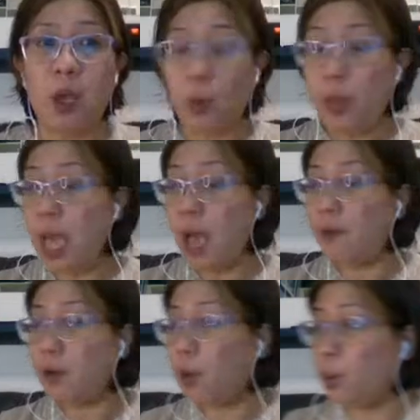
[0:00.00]
we have
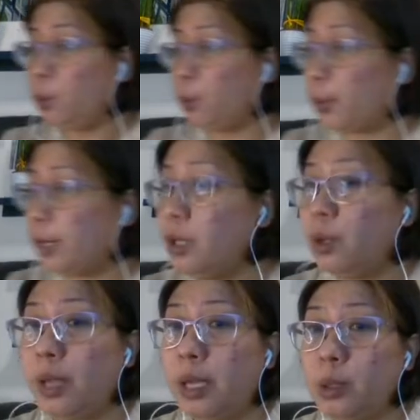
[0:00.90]
a code word.
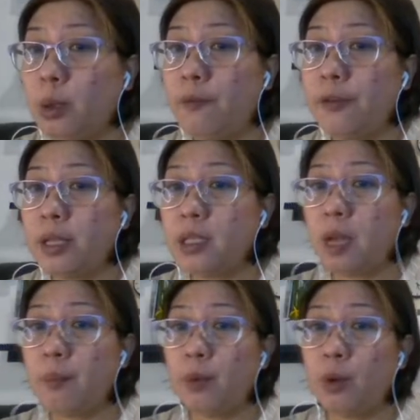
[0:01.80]
Okay, so for
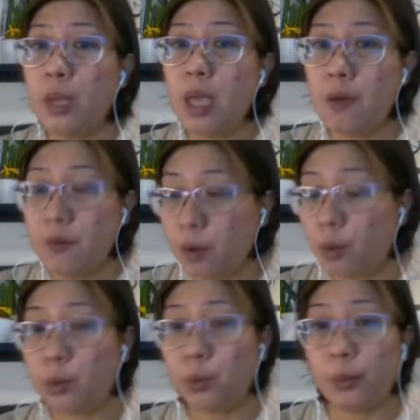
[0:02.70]
example, we have a
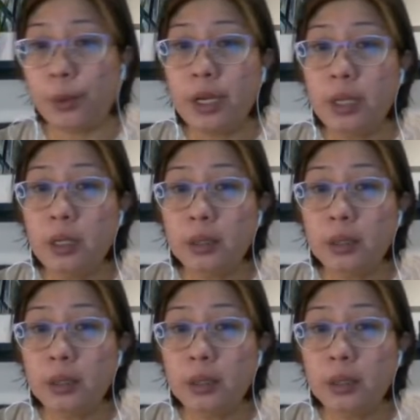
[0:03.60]
code word.